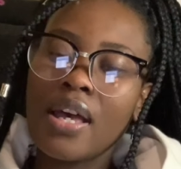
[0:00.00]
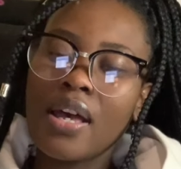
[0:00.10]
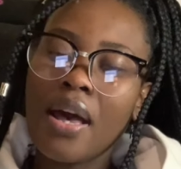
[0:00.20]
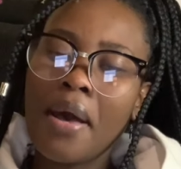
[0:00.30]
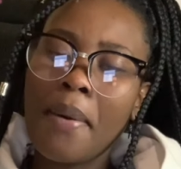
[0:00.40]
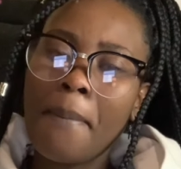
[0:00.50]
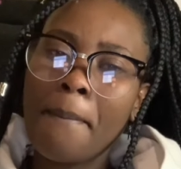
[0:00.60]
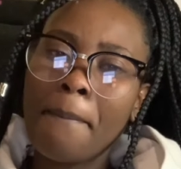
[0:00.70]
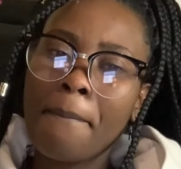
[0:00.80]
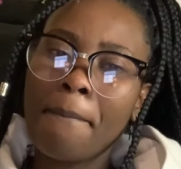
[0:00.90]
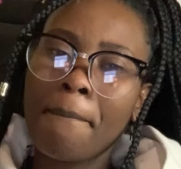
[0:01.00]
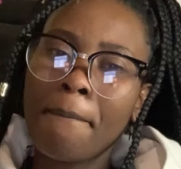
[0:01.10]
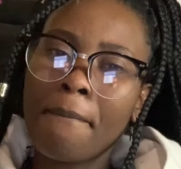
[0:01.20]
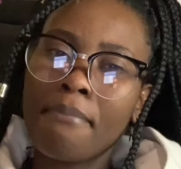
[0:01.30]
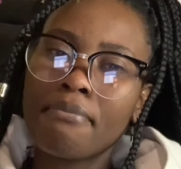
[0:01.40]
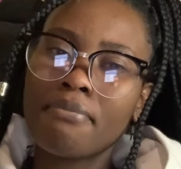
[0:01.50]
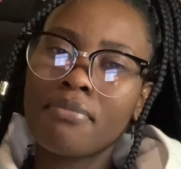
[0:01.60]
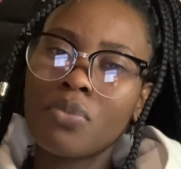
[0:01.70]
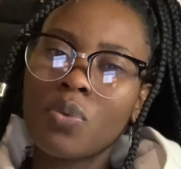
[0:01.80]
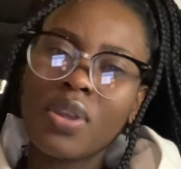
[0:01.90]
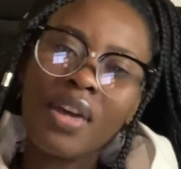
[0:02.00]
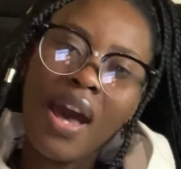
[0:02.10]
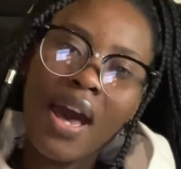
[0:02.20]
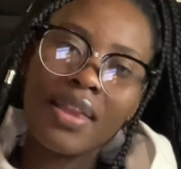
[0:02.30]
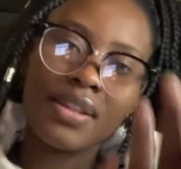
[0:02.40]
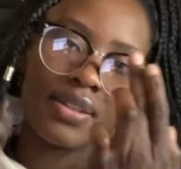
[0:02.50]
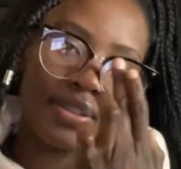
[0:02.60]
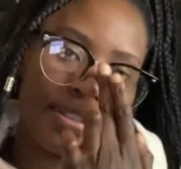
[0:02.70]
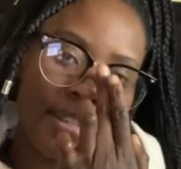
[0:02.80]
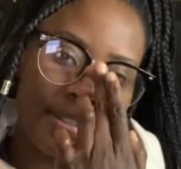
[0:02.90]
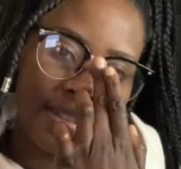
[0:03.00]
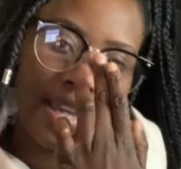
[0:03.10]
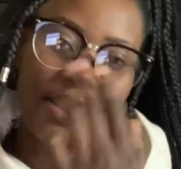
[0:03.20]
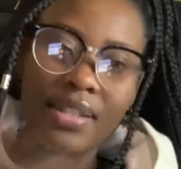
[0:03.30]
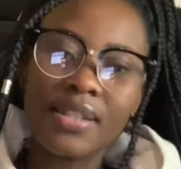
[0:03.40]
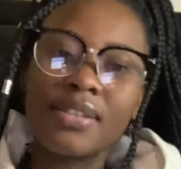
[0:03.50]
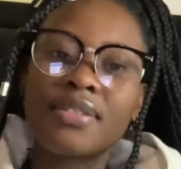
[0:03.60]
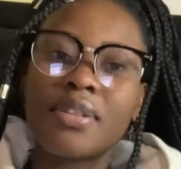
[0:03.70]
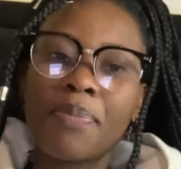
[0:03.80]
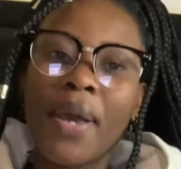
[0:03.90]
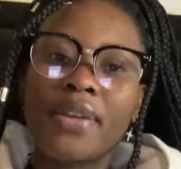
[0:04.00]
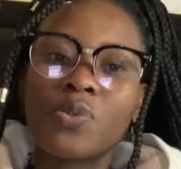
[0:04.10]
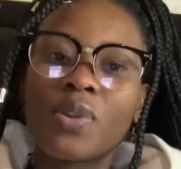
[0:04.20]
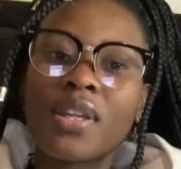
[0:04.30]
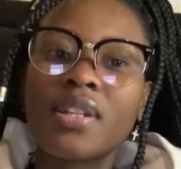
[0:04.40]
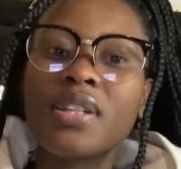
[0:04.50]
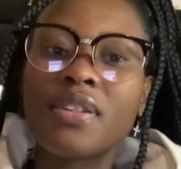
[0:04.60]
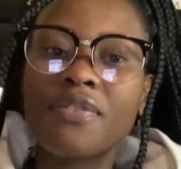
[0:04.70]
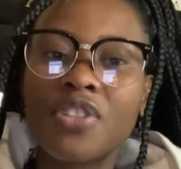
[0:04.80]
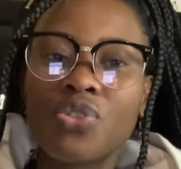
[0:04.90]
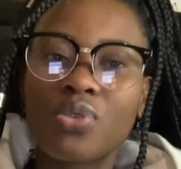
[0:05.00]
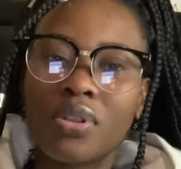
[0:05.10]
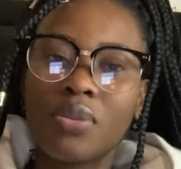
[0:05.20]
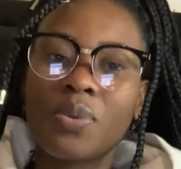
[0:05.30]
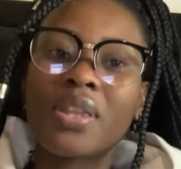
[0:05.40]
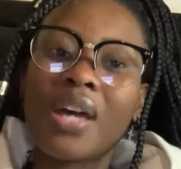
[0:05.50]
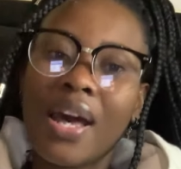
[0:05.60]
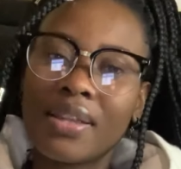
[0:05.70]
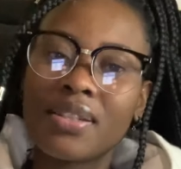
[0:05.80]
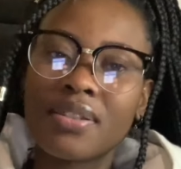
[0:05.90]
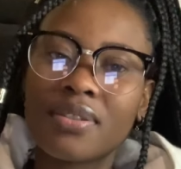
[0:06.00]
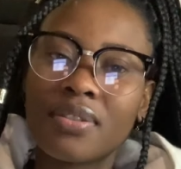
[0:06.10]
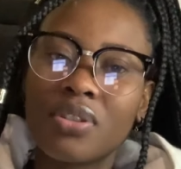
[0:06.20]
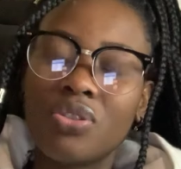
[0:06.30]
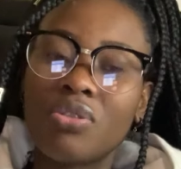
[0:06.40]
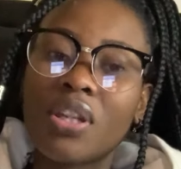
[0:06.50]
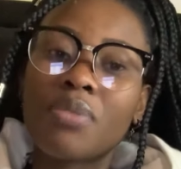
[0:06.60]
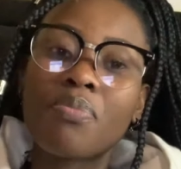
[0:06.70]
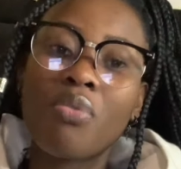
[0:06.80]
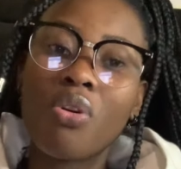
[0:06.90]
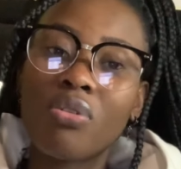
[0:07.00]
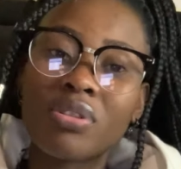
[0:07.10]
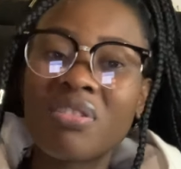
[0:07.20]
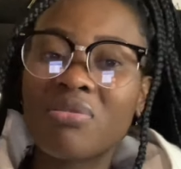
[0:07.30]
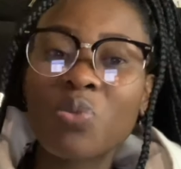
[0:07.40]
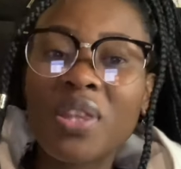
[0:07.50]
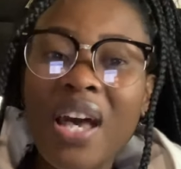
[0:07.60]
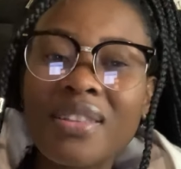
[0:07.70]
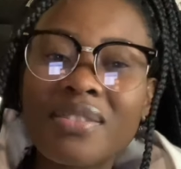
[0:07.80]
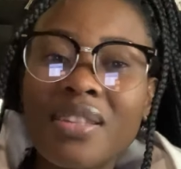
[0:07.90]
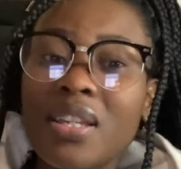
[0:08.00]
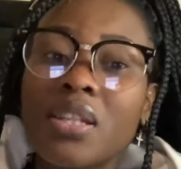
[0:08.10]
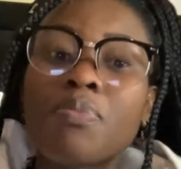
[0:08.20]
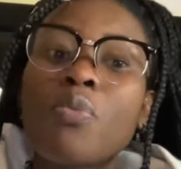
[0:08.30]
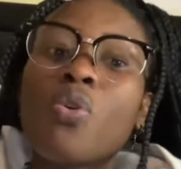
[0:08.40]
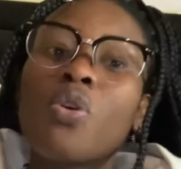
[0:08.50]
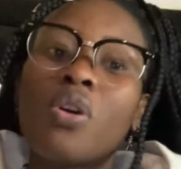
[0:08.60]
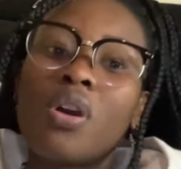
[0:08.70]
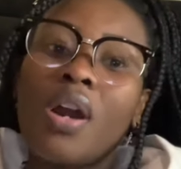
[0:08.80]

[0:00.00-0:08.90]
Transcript: With others, as I said, that it depends with an individual. With others, you eat more. With others, they eat more.